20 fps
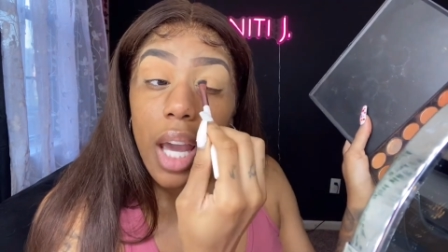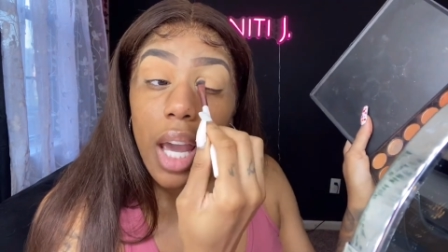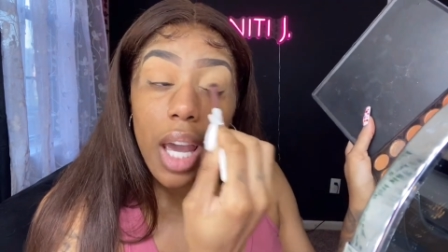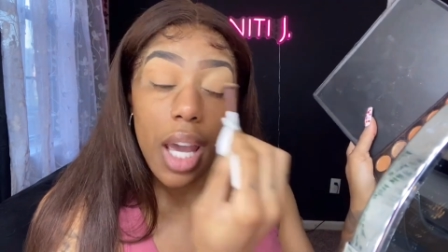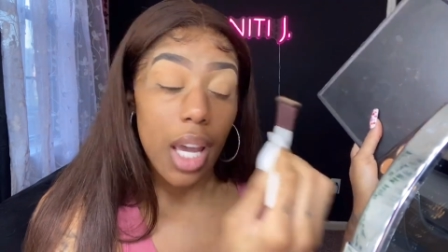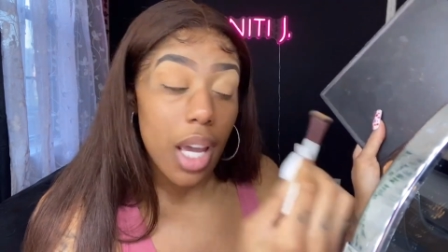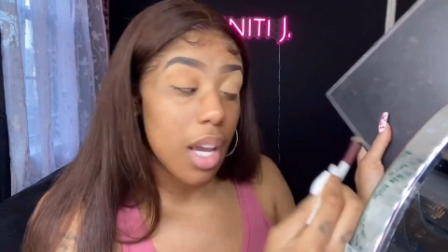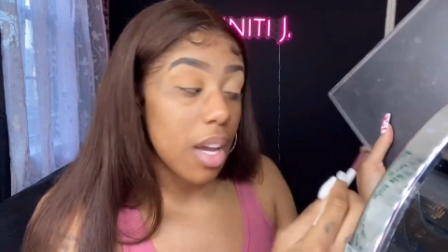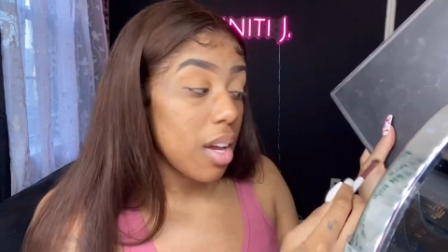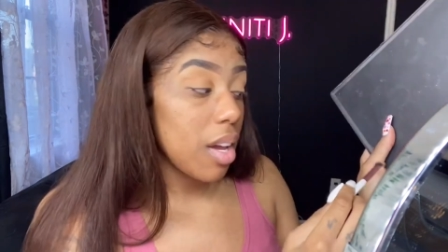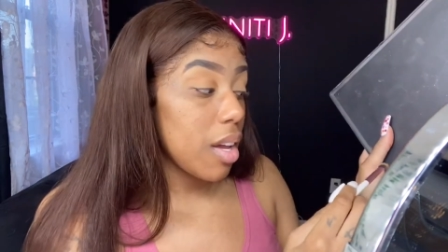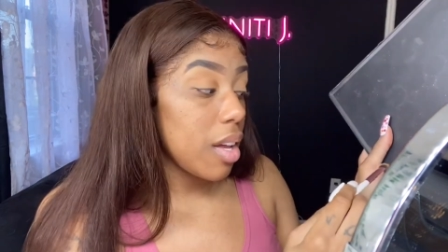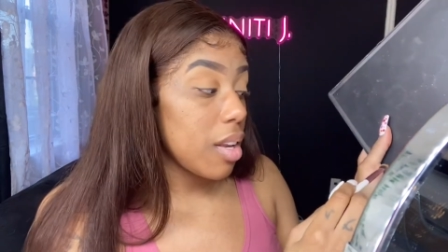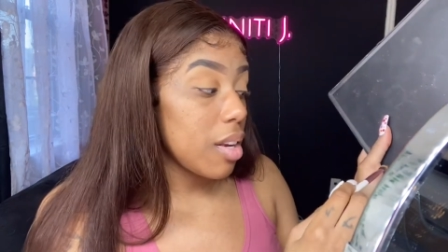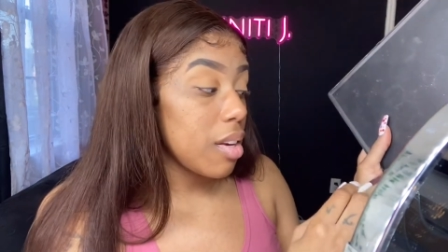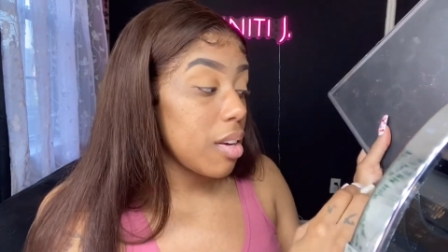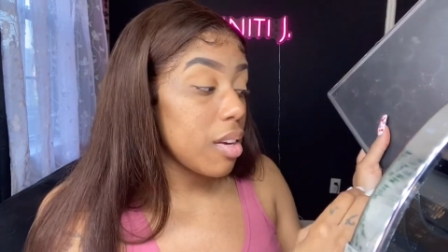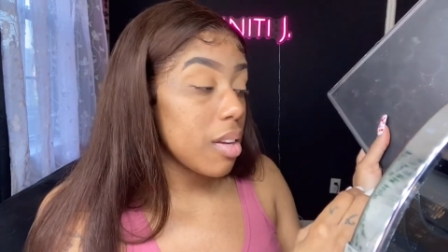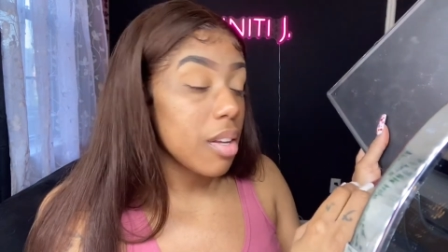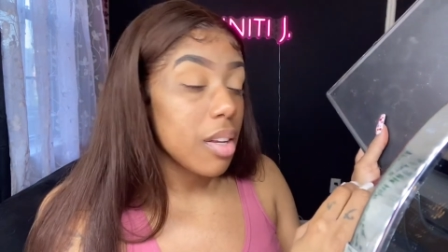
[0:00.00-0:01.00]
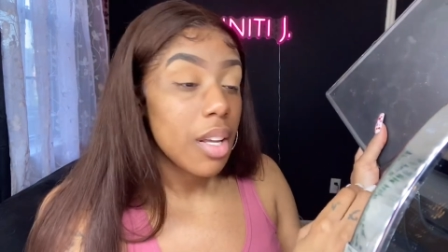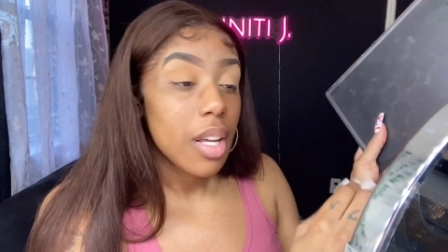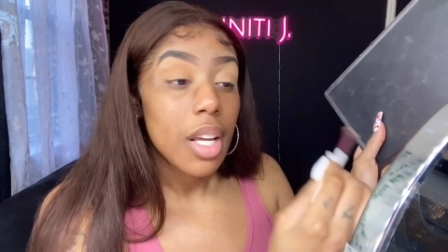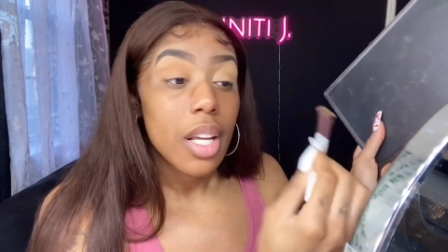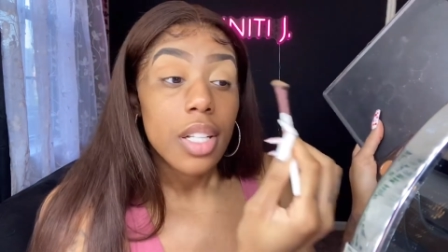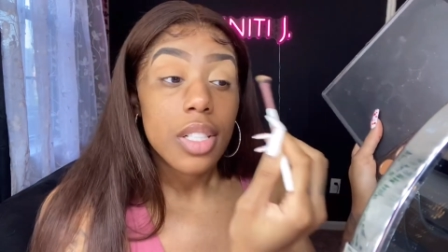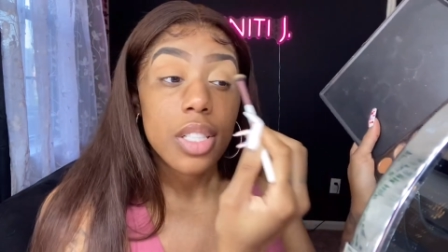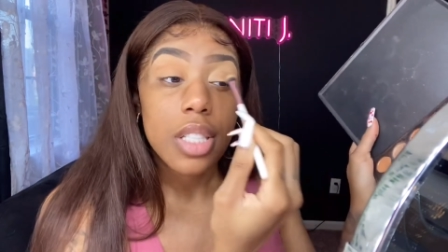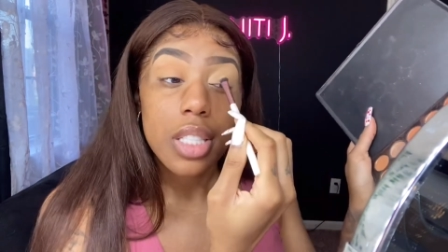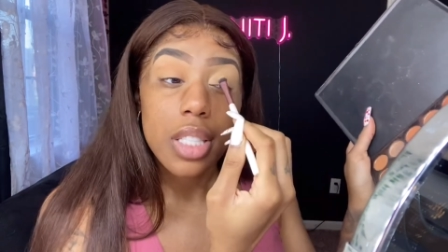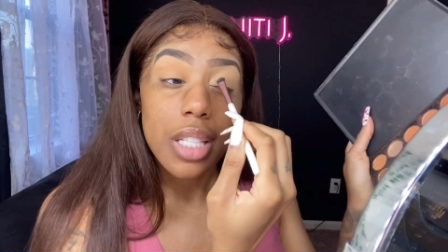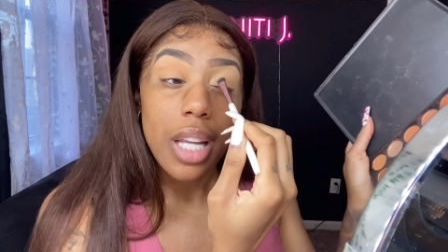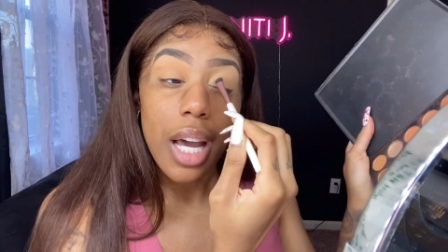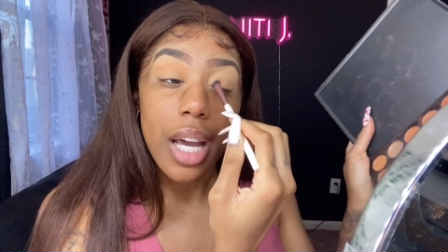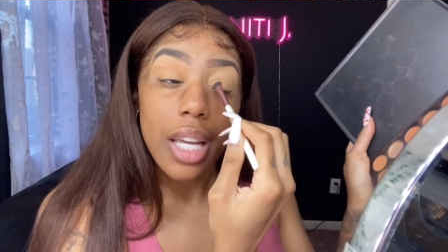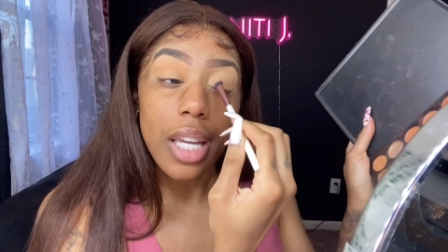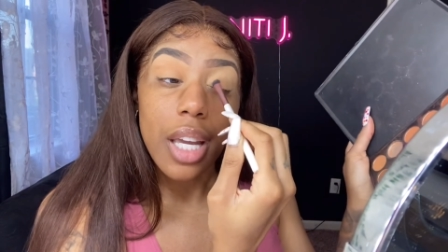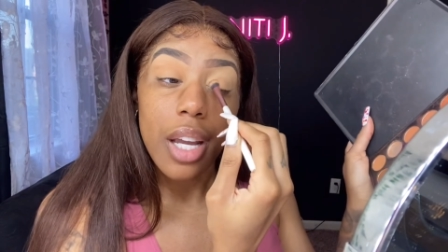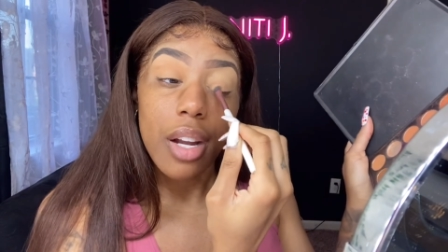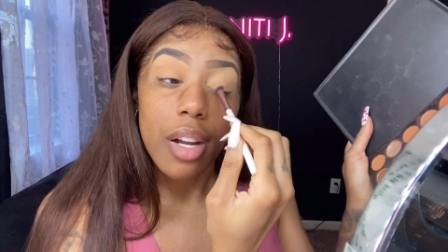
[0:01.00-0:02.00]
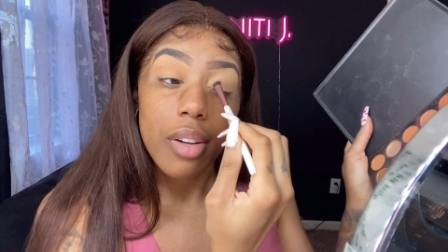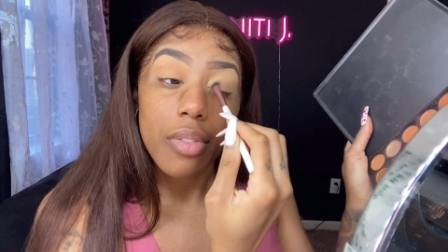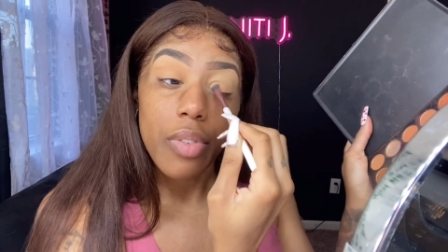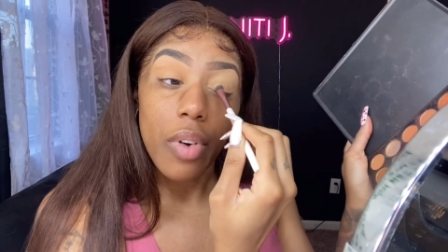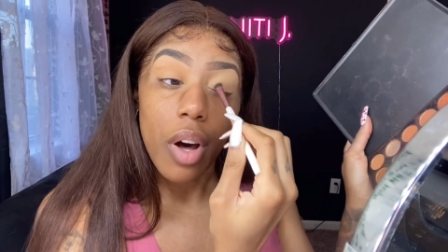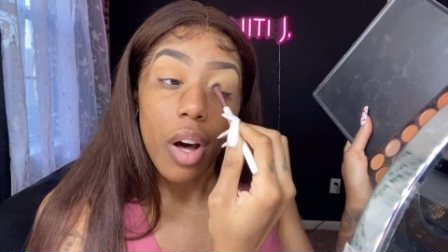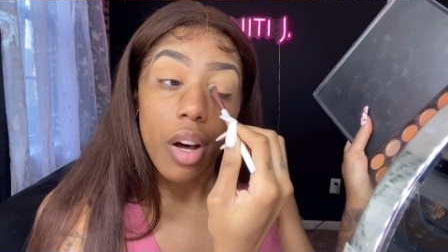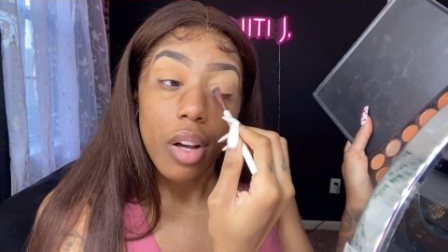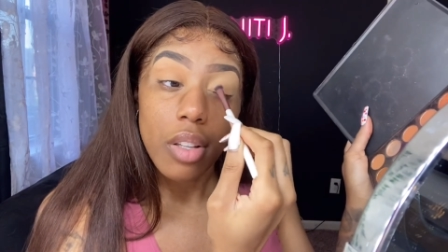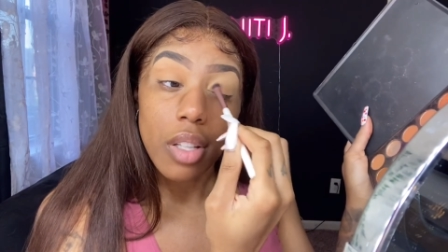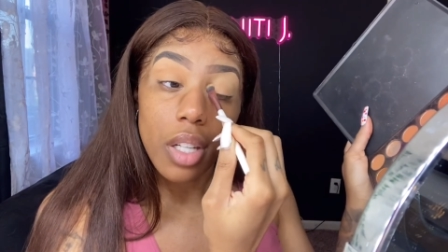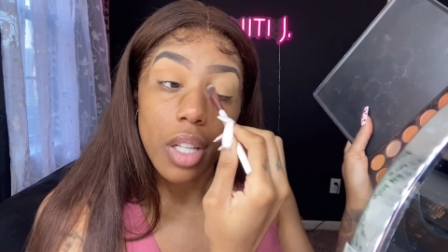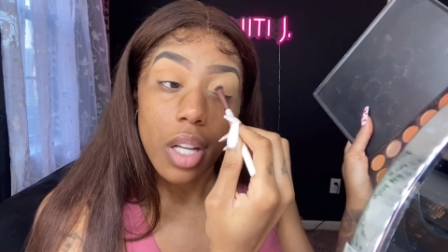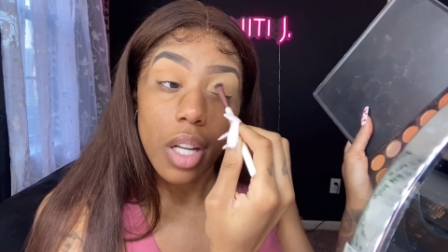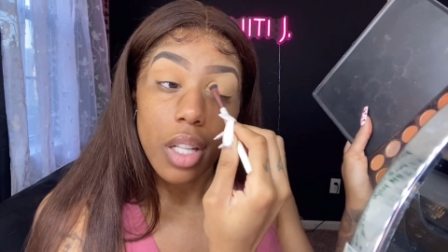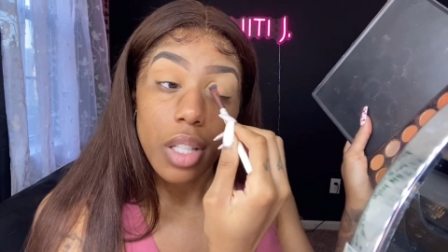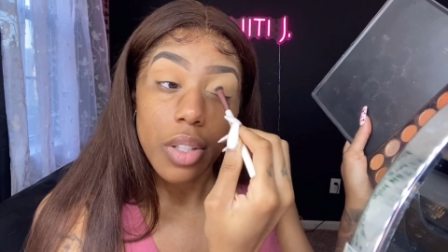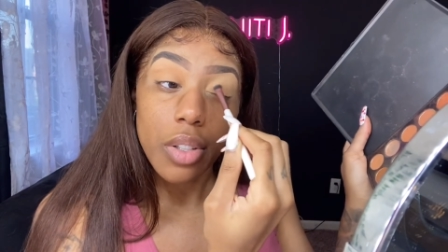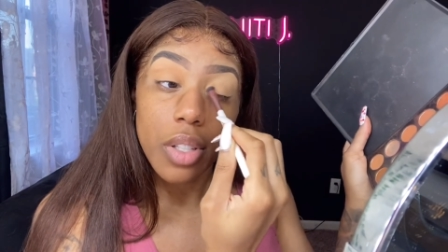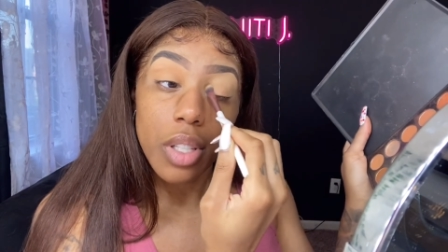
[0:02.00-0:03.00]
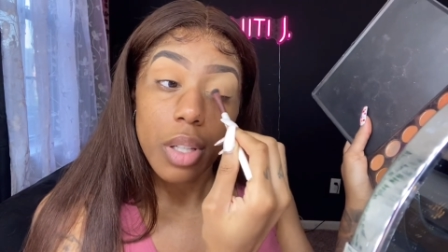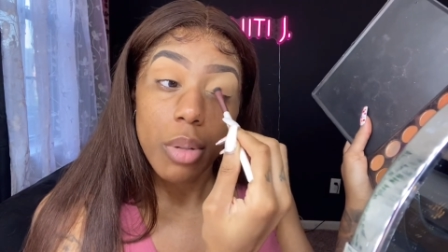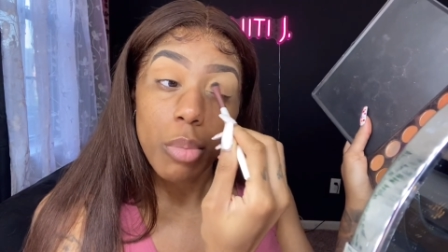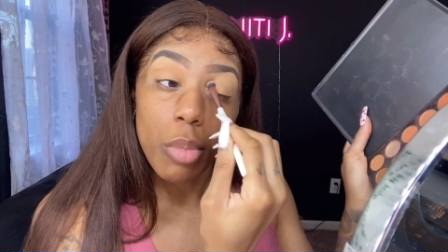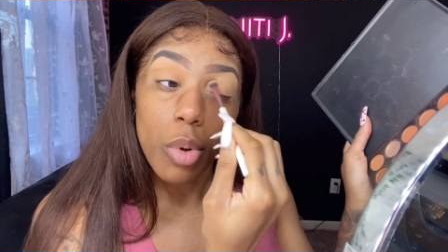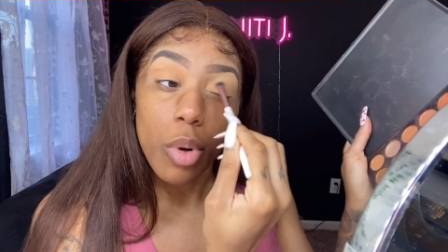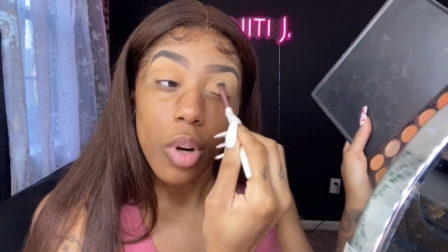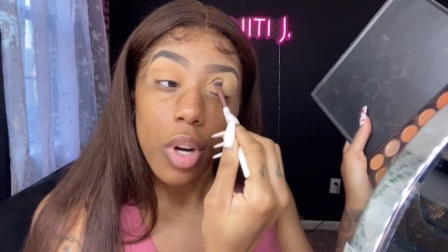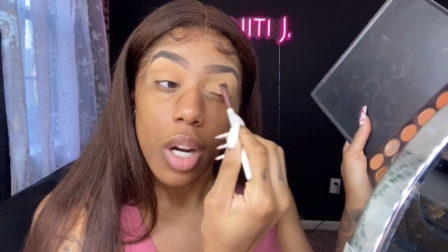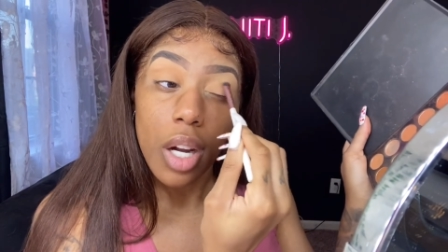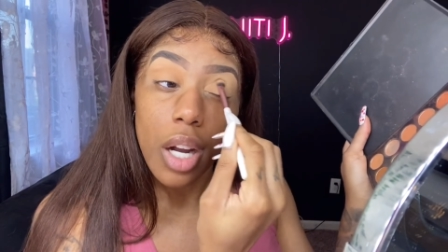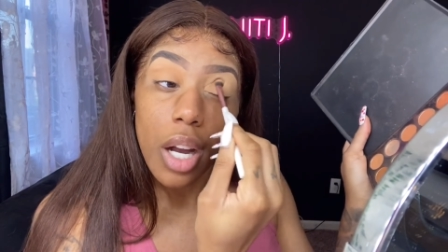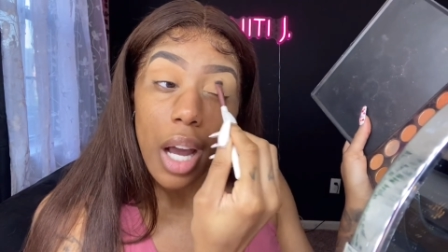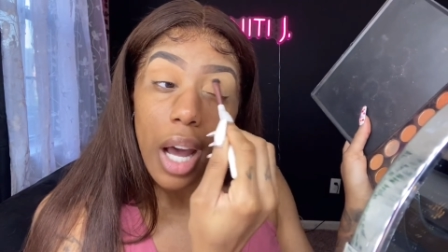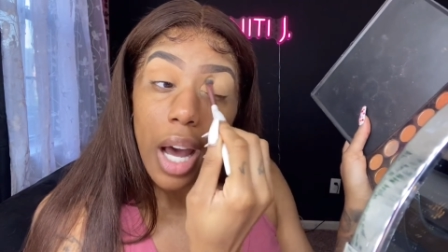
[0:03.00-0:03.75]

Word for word: and just not caring for all the color anymore,